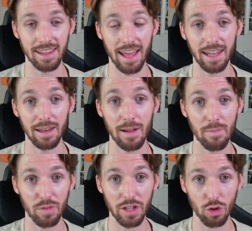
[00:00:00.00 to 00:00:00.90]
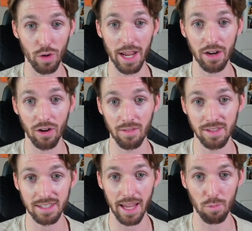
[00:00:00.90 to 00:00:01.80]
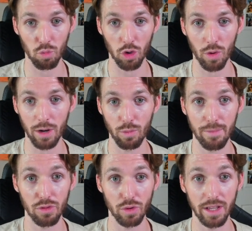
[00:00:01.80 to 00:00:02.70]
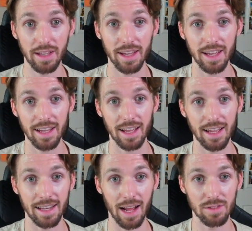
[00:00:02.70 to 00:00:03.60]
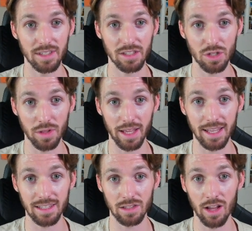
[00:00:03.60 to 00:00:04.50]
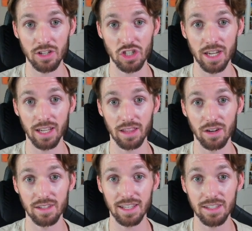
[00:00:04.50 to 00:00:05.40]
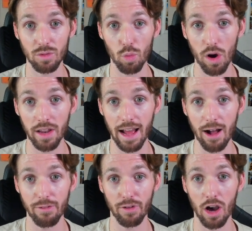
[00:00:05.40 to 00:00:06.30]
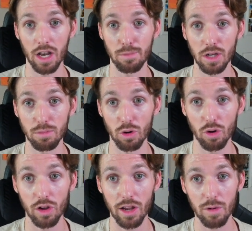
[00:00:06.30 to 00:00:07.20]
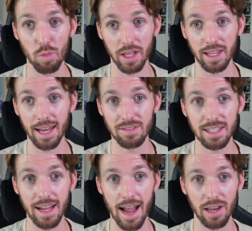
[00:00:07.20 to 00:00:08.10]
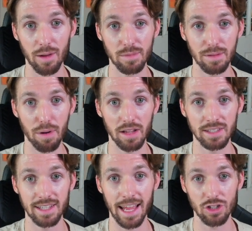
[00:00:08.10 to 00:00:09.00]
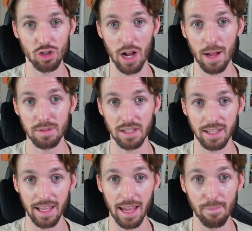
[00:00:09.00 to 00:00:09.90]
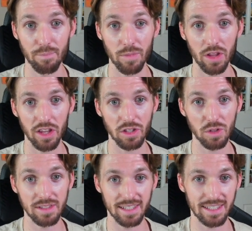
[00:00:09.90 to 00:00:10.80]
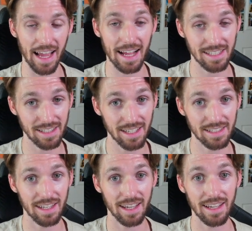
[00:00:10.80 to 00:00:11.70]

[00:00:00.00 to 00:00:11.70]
then the creator of this game, Worldwide Web3, announces too that he is launching their Season 1 alpha on Immutable, bringing NFT items, bosses, and drops to the game. Using this gasless,